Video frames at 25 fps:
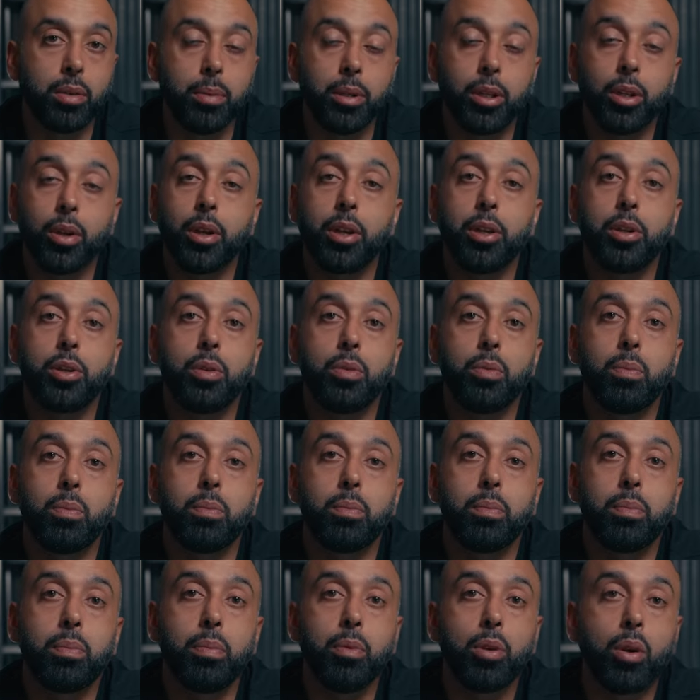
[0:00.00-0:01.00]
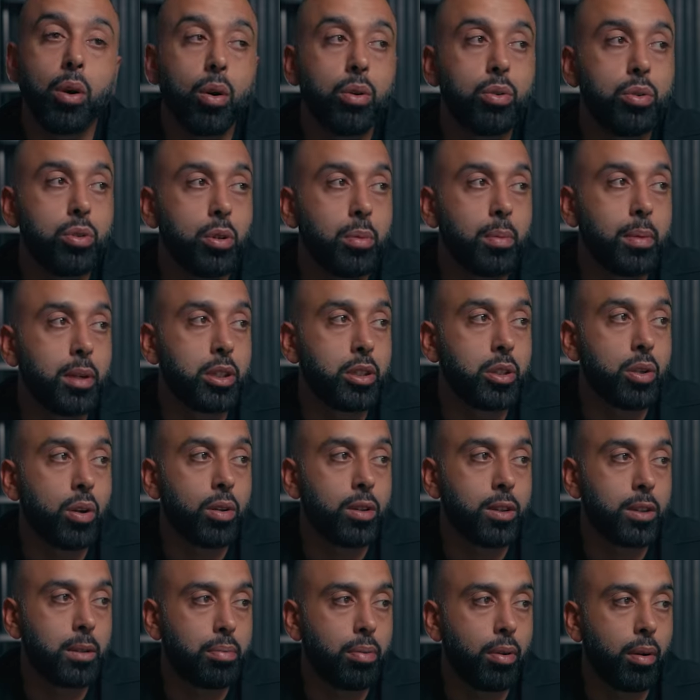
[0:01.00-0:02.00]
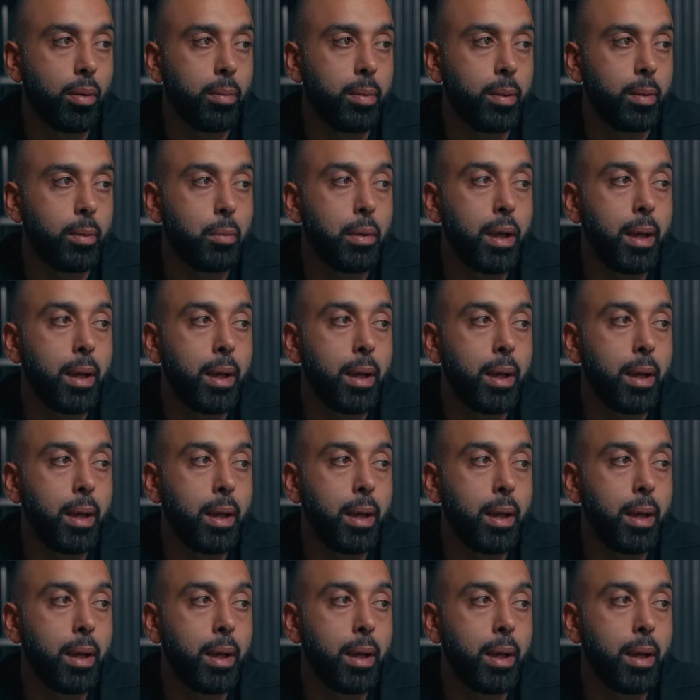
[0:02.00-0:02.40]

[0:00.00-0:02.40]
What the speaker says: We don't need to go too much on the problem.